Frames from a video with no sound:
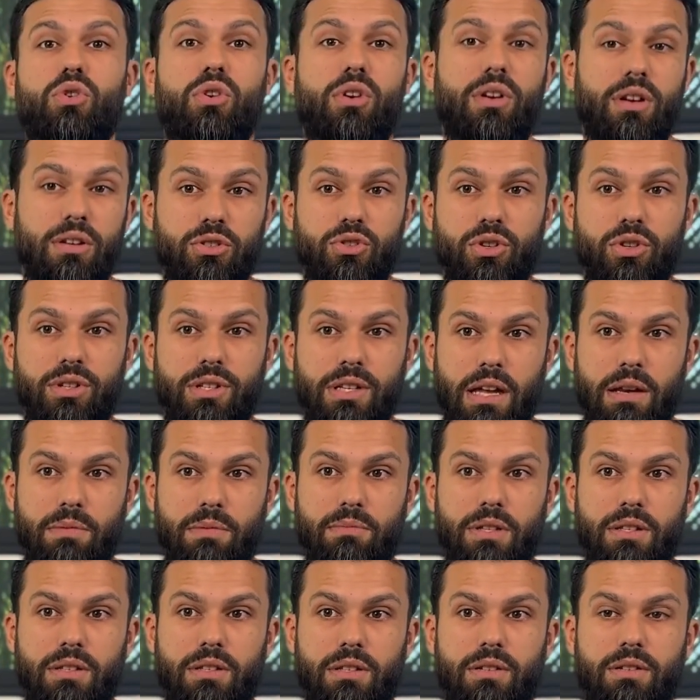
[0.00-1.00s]
or
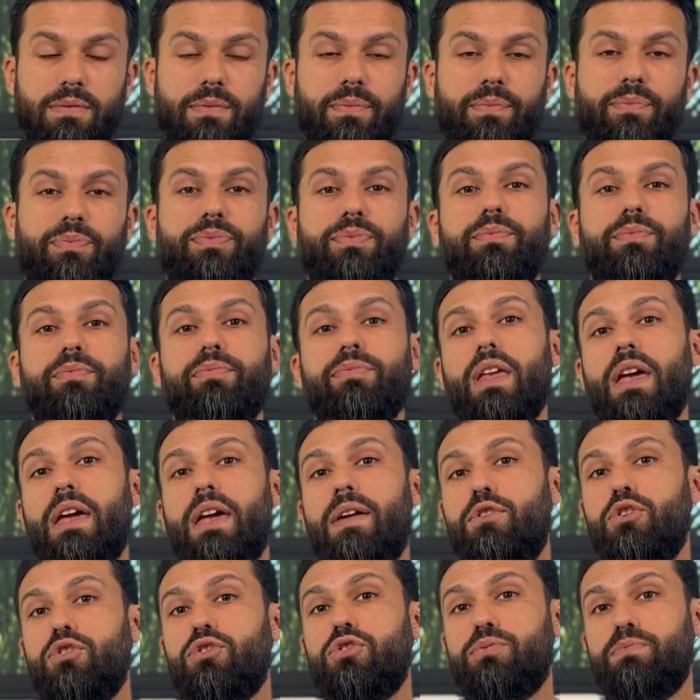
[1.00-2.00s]
entertainment.
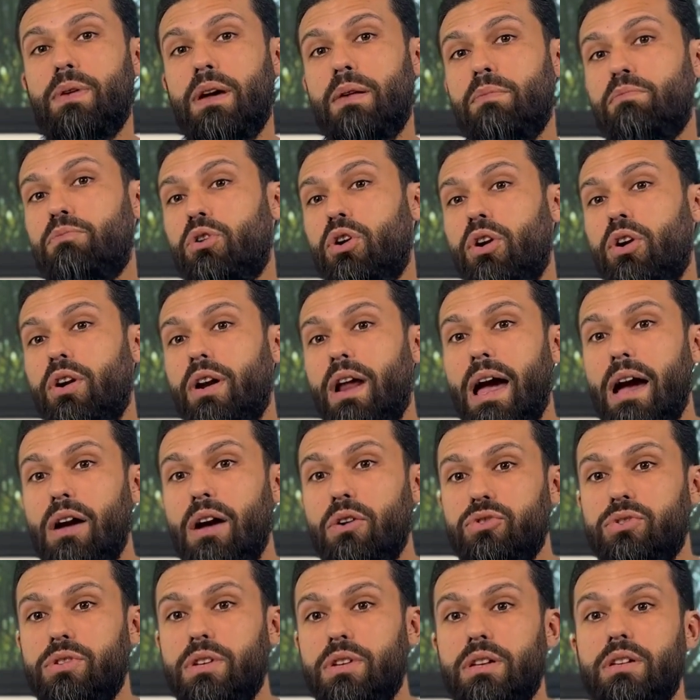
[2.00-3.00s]
If you spend more on
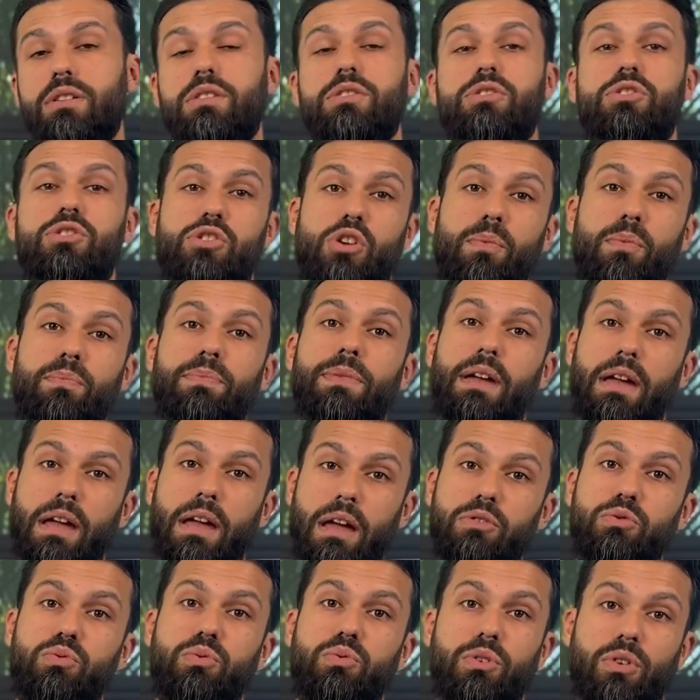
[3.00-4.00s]
housing, something
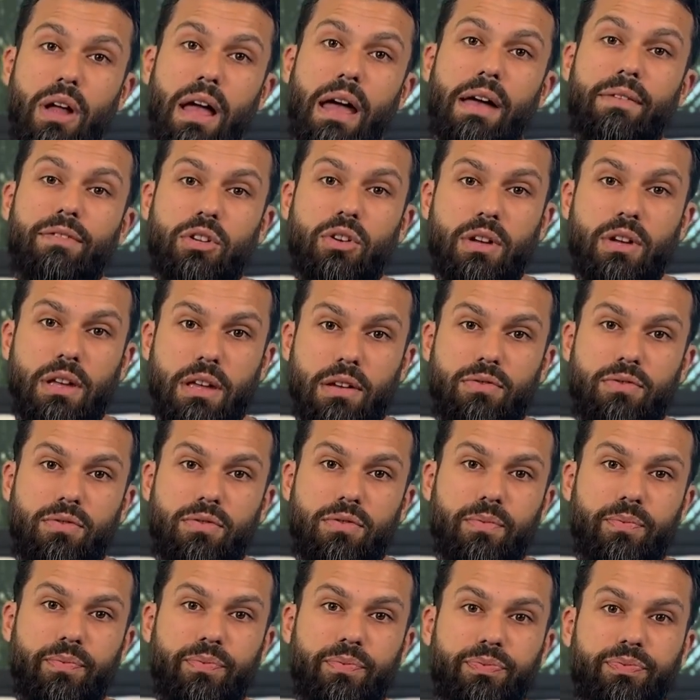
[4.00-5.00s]
else will have to give.
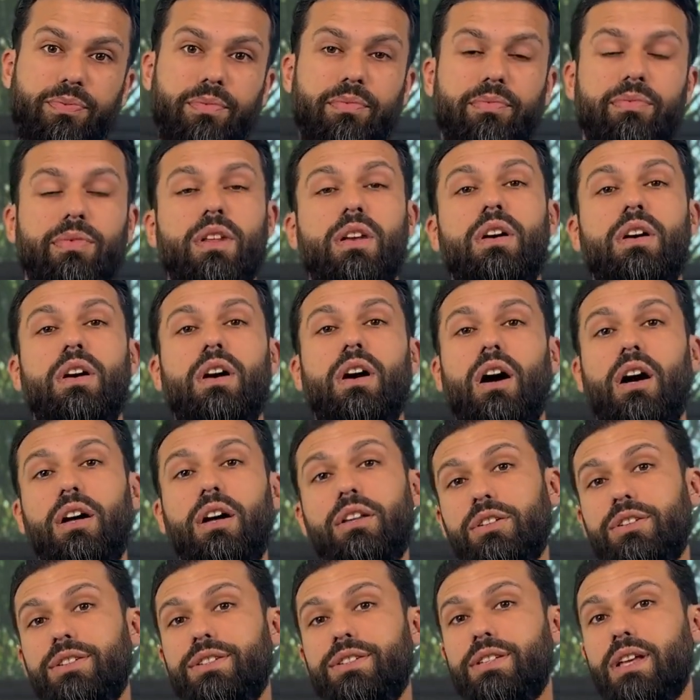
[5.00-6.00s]

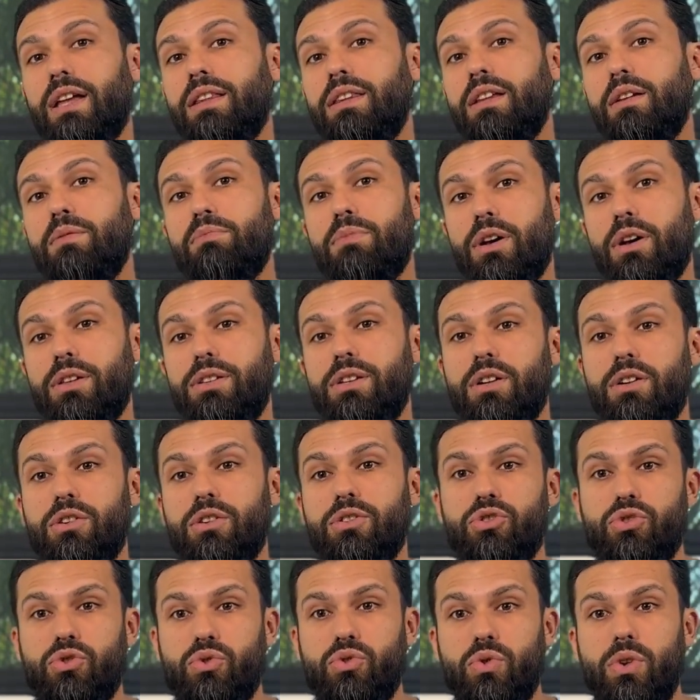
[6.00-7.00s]
Understanding budget
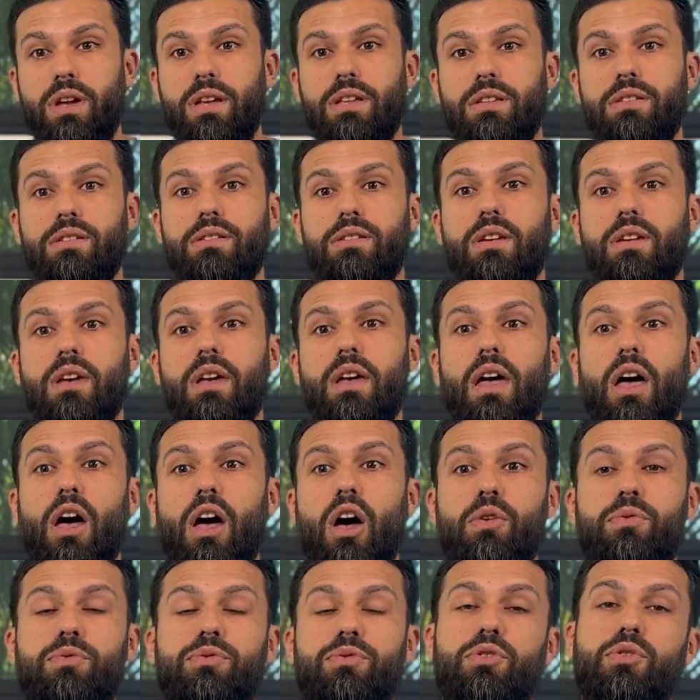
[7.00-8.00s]
constraints
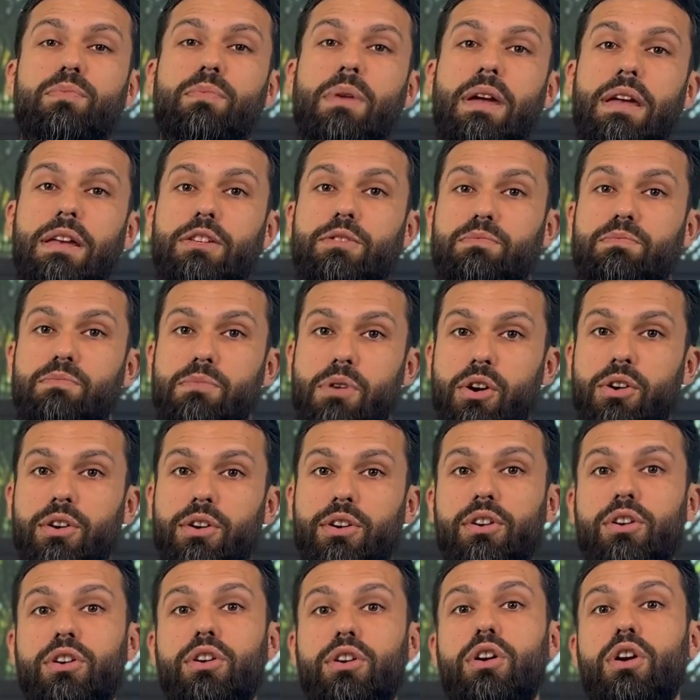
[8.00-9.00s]
helps you make
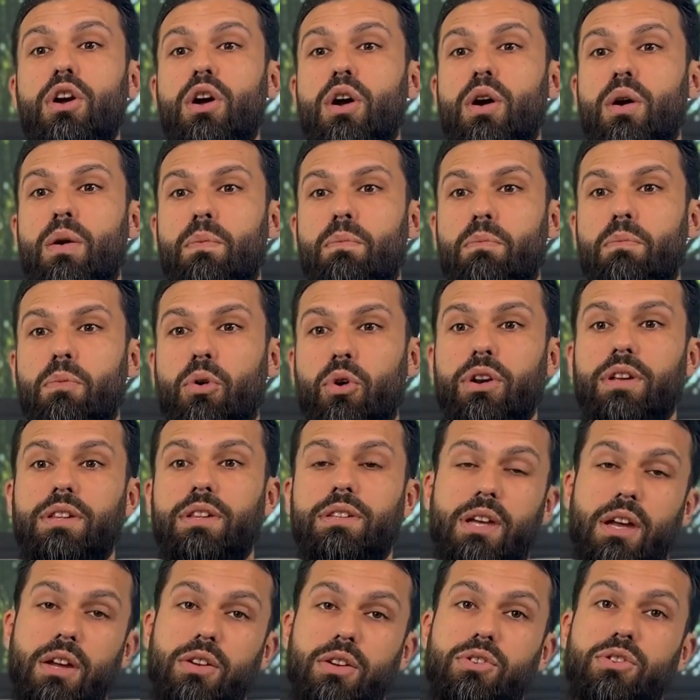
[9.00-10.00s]
smarter, more
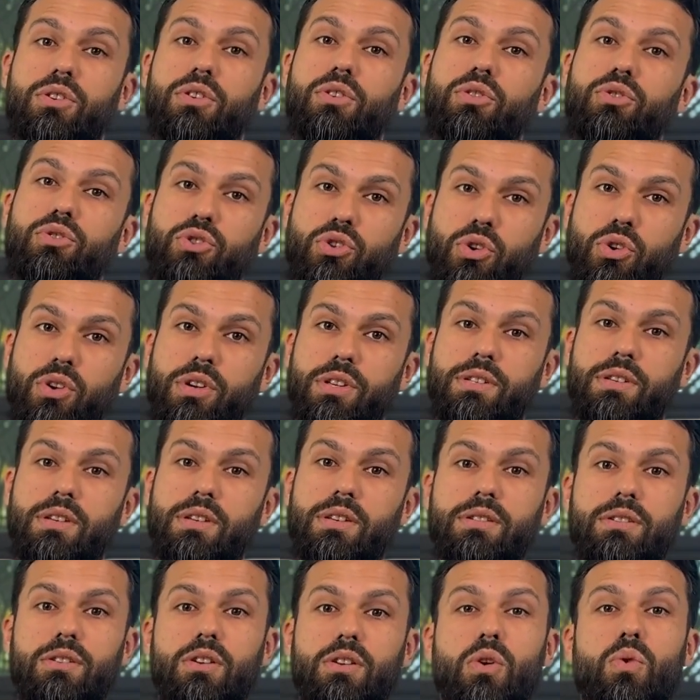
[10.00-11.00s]
intentional
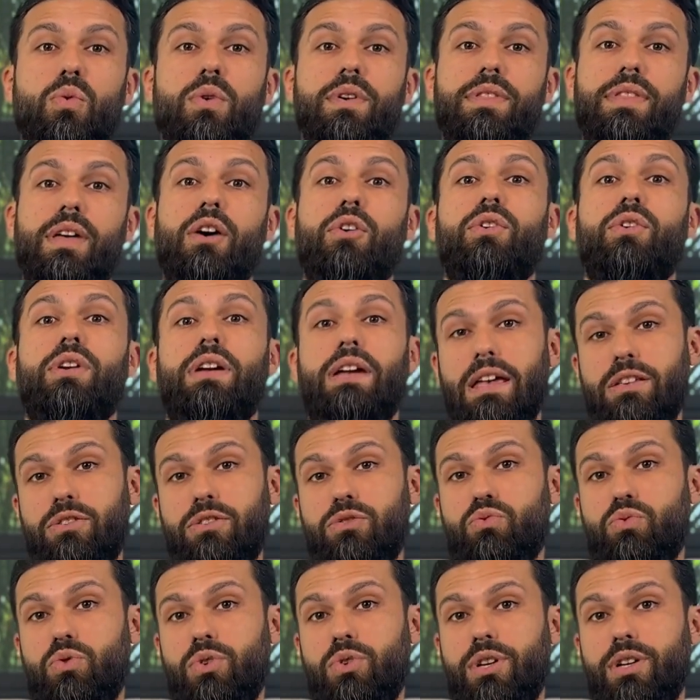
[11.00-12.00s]
choices without
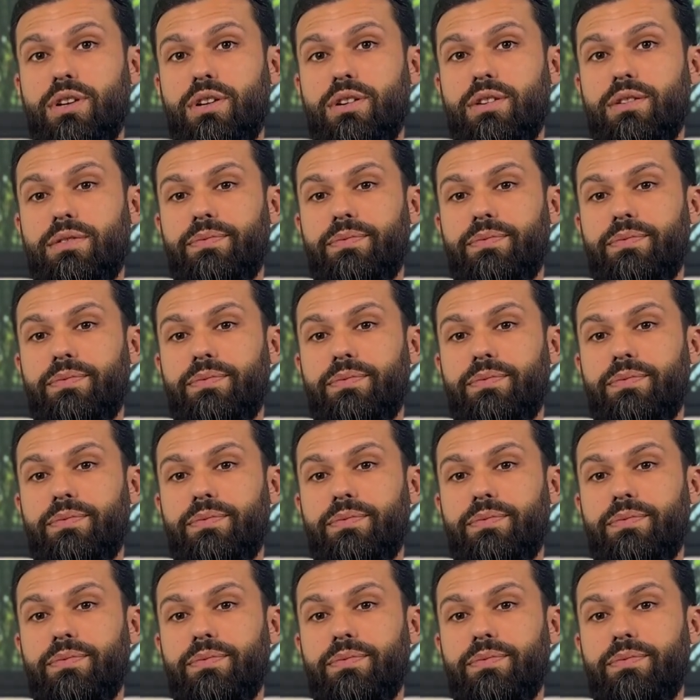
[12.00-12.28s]
guesswork.